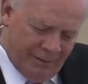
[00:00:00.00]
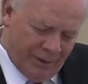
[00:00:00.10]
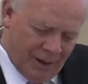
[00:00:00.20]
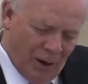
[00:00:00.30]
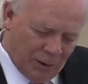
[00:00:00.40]

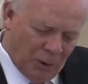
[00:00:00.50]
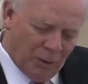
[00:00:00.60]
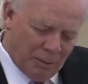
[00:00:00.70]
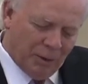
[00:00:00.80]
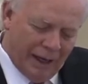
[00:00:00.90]
We all know
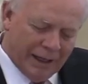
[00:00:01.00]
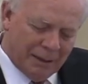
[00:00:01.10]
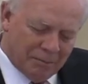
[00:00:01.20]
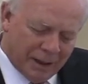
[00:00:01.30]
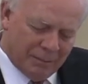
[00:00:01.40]
what
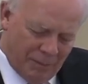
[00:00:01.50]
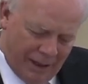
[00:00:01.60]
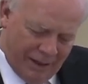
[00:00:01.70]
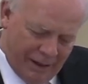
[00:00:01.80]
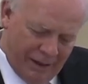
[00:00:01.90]
Blackie meant
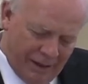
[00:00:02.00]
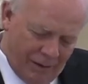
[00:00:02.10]
by that.